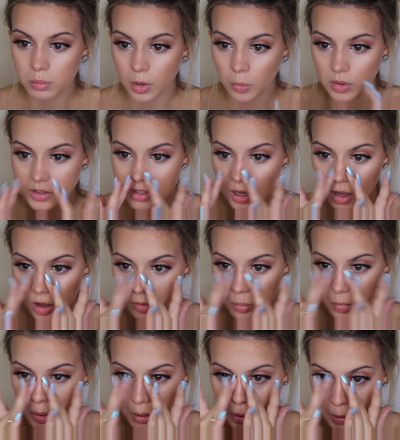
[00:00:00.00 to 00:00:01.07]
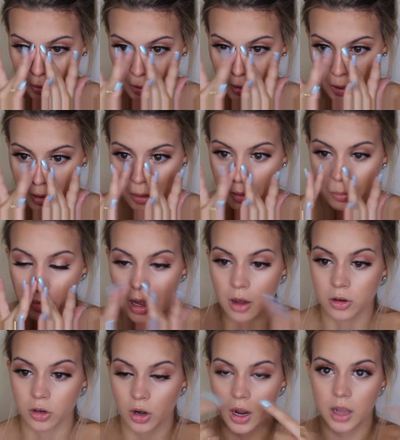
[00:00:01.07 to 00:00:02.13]
But once I have my
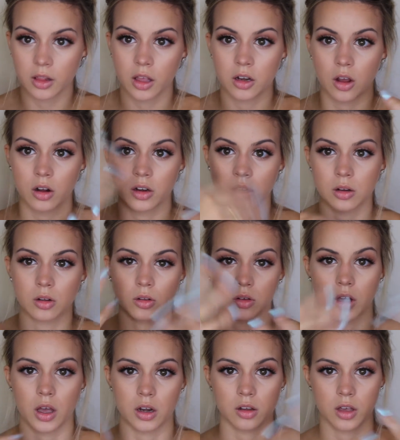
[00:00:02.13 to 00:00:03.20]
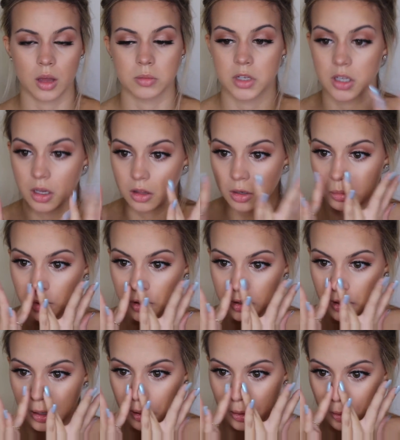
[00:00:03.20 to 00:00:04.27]
powder highlight on it, it'll kind of come together, but
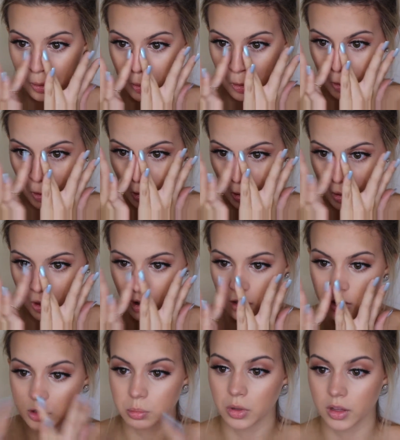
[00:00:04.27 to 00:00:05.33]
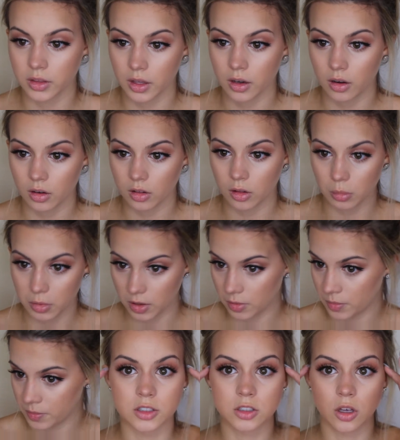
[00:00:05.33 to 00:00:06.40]
yeah. I just blend that out a little bit.
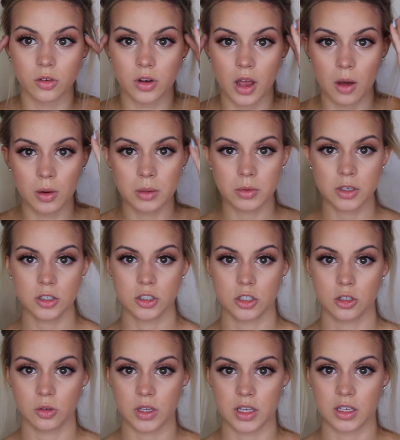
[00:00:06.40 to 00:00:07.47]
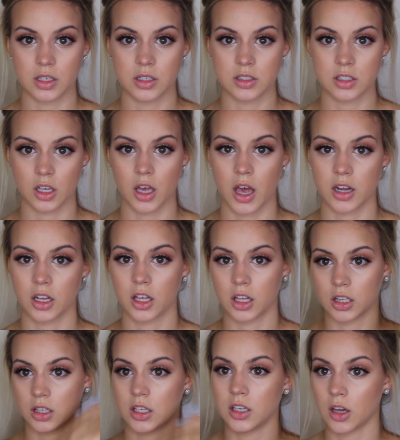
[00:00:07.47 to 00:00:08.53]
so now what I'm going to do is kind of
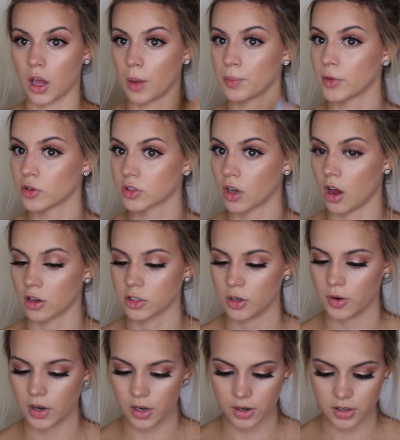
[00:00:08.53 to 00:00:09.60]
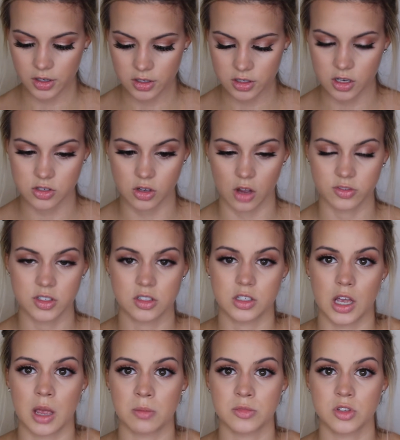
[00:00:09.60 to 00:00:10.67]
clean up those contour areas, because
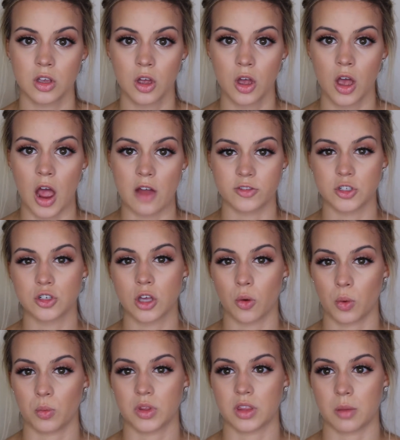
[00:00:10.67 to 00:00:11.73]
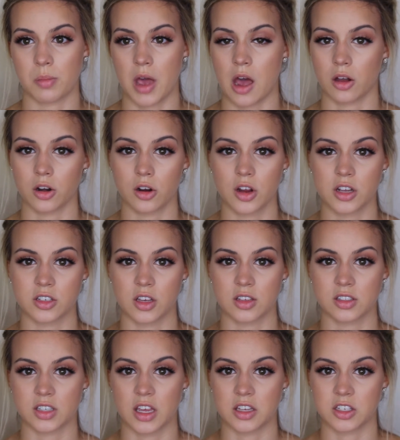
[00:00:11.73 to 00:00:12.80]
oftentimes after you go in with the powder, it
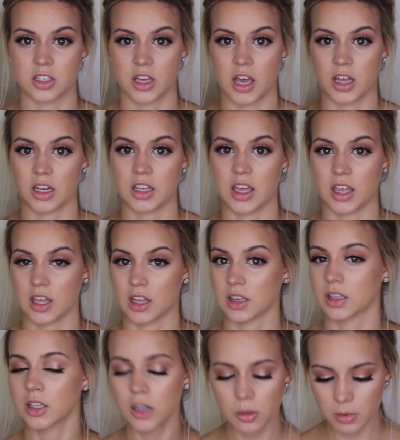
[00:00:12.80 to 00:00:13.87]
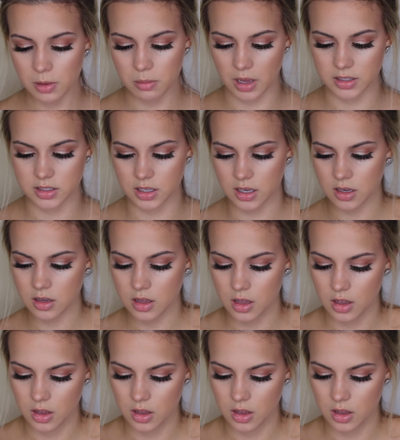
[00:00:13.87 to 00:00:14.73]
does tend to kind of get a little bit messy.